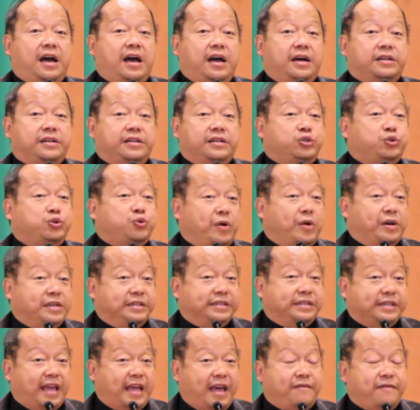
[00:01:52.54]
the
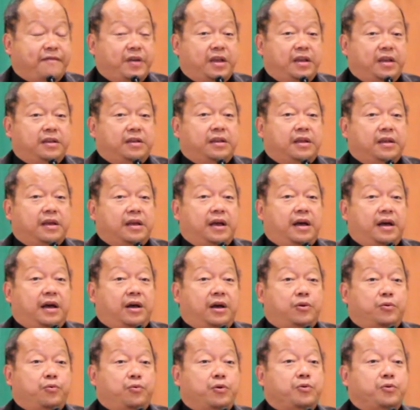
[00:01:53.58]
27th,
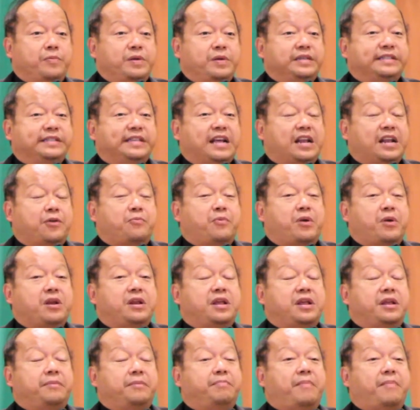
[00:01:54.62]
will be celebrated